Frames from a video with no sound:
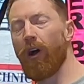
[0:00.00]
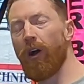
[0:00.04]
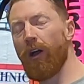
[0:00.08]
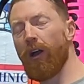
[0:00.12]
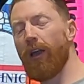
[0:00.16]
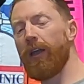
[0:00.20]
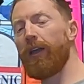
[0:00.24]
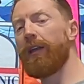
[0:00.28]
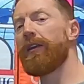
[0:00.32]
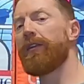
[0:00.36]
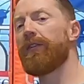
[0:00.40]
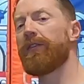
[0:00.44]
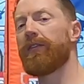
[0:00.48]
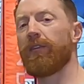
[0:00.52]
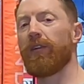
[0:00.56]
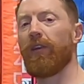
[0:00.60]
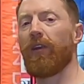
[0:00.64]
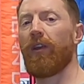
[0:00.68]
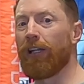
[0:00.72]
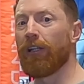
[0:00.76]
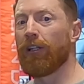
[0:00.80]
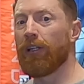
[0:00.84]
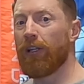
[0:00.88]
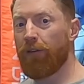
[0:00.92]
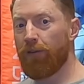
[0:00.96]
got is
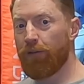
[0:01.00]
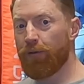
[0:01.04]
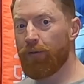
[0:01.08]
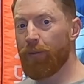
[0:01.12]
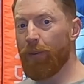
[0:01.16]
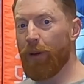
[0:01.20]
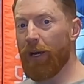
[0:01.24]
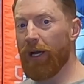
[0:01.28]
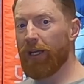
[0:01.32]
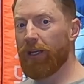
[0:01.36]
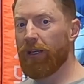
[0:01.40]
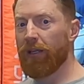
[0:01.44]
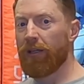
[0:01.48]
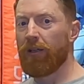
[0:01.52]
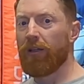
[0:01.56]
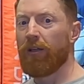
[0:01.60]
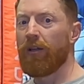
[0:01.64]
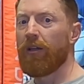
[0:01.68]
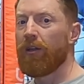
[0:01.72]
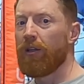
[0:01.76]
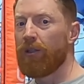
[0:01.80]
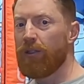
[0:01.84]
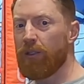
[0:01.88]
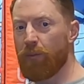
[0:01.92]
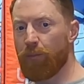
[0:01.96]
a lift bag.
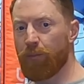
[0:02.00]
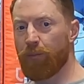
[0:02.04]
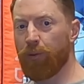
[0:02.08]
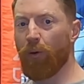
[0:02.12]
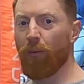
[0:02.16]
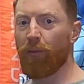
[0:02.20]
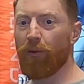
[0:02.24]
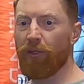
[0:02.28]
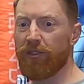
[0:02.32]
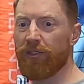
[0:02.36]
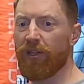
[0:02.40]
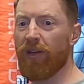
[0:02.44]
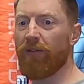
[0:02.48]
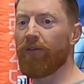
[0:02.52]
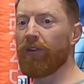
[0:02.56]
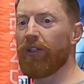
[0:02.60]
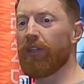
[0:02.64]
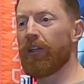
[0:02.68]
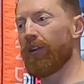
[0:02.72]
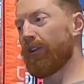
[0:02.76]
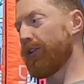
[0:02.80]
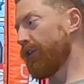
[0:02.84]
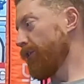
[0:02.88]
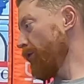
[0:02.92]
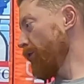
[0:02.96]
You're probably
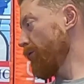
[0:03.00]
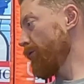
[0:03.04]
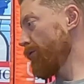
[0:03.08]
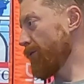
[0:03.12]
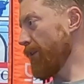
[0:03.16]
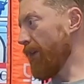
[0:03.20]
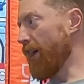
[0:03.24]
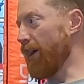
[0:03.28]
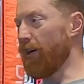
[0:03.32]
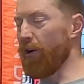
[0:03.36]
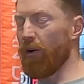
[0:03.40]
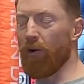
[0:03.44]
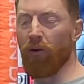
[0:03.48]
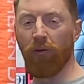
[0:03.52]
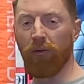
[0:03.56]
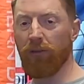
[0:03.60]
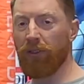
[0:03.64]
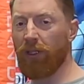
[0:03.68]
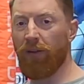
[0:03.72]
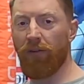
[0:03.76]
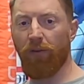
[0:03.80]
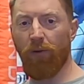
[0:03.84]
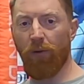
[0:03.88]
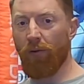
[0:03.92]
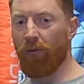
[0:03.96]
generally going to use that
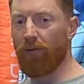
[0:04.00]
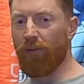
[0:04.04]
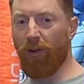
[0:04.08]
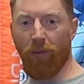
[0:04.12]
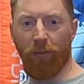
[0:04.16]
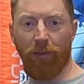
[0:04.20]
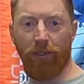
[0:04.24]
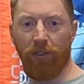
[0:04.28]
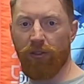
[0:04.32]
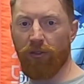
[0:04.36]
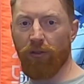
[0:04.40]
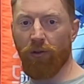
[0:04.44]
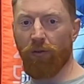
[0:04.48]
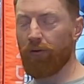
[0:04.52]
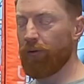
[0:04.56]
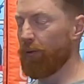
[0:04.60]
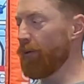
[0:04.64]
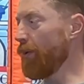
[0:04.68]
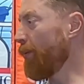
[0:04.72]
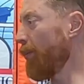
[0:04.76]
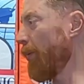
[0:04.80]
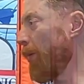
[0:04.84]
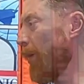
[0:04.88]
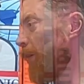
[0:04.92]
only if you're robbing stuff from the